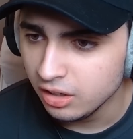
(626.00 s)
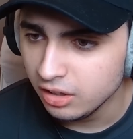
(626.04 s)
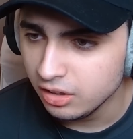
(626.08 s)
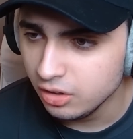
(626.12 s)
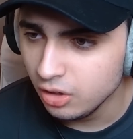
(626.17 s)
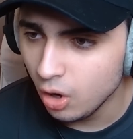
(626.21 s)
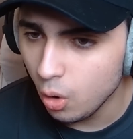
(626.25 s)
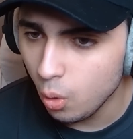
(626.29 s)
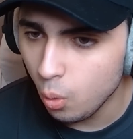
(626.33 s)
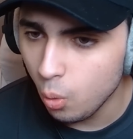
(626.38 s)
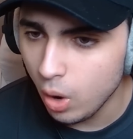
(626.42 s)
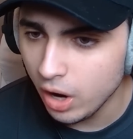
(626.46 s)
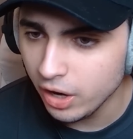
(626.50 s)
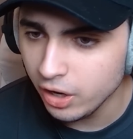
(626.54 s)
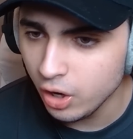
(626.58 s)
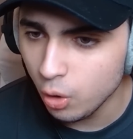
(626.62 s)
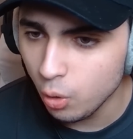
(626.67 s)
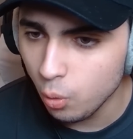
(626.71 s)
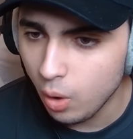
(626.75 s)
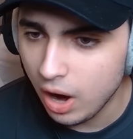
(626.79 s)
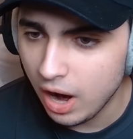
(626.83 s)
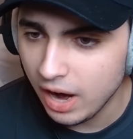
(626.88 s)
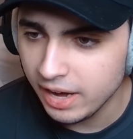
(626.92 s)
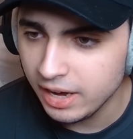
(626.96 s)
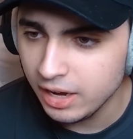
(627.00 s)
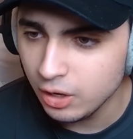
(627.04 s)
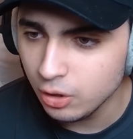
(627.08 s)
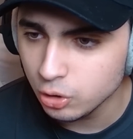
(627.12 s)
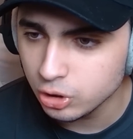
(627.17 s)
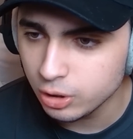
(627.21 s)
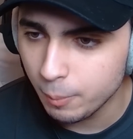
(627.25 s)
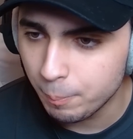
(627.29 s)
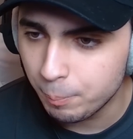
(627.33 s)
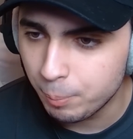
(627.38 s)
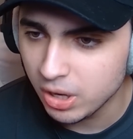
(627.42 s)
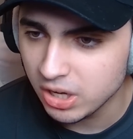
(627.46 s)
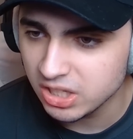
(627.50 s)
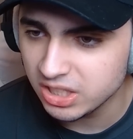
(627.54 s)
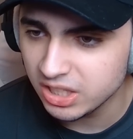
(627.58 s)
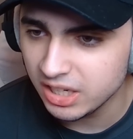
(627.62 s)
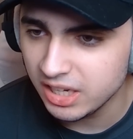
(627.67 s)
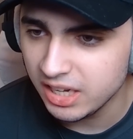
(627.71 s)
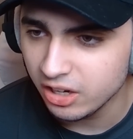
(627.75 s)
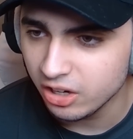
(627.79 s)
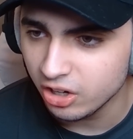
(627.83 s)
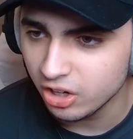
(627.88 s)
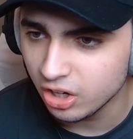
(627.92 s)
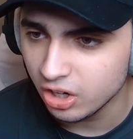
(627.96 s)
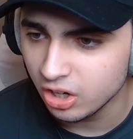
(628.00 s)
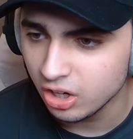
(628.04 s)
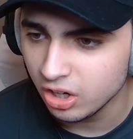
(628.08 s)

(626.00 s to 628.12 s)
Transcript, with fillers: No wonder why he was imprisoned here.